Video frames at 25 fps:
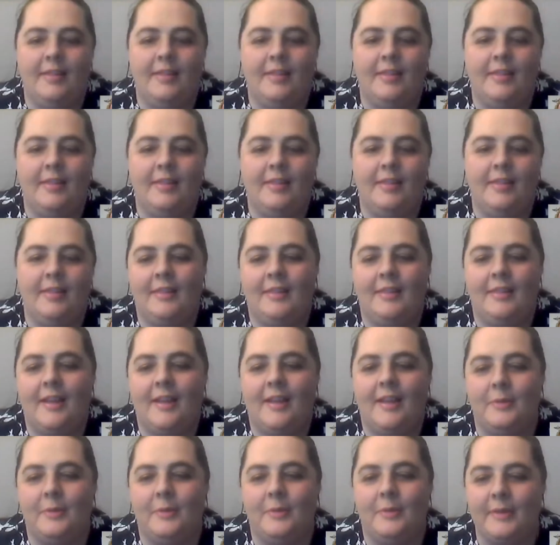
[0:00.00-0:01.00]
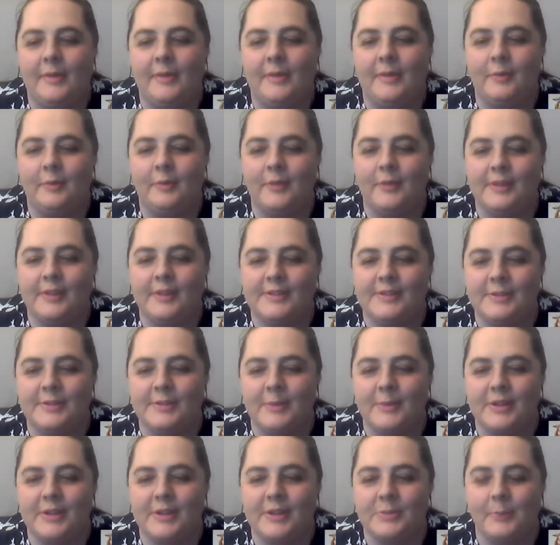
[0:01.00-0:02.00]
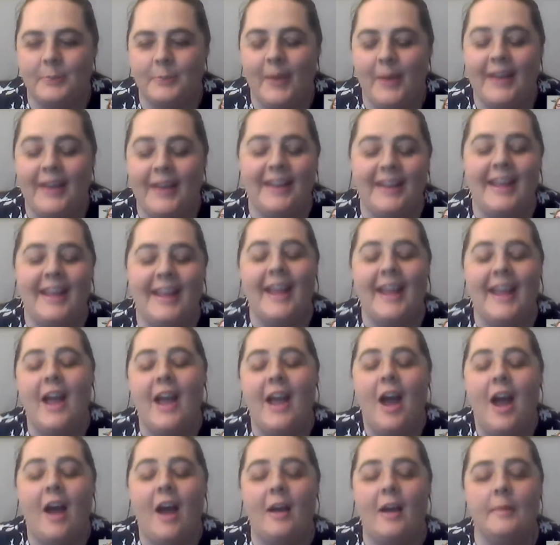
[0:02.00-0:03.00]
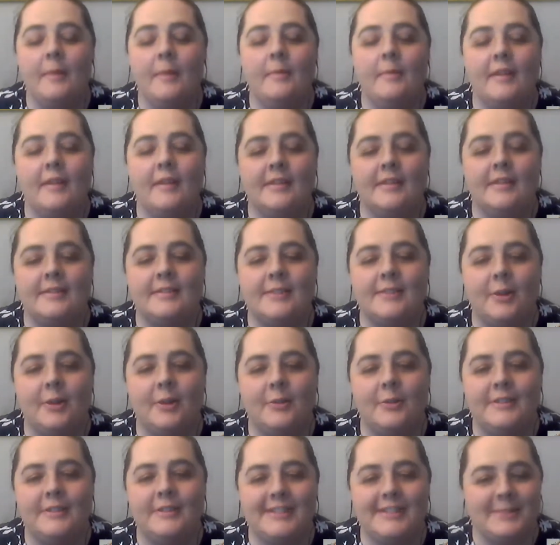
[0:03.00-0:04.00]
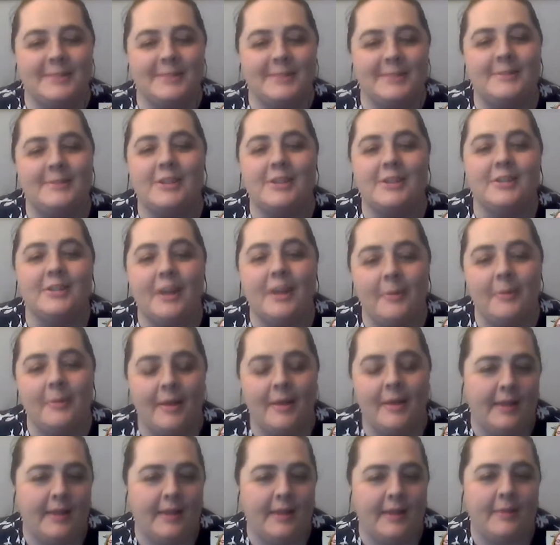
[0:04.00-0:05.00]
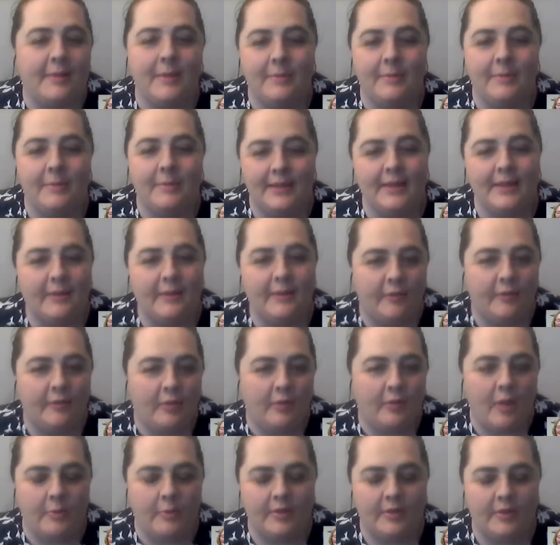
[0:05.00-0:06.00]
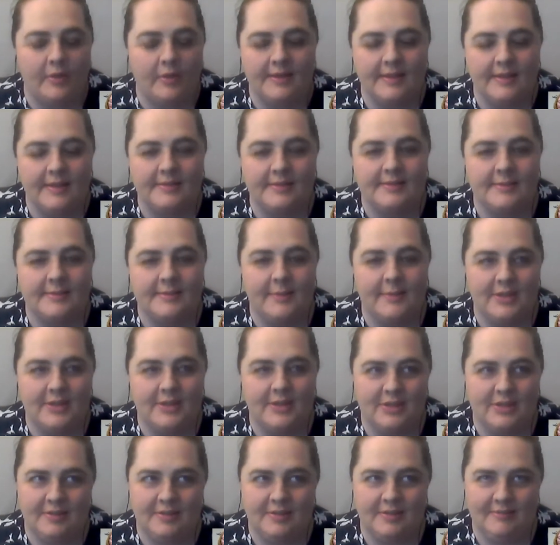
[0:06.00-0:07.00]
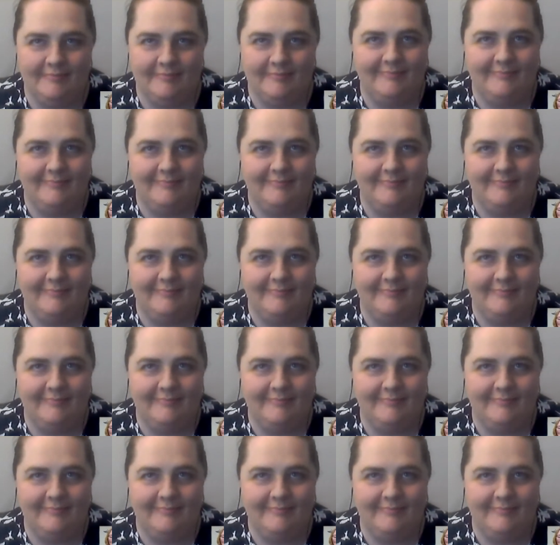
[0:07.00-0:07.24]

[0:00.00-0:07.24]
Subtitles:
I think I read my reviews too much. But so since we started talking about it, it made me think of a lot more things to mention.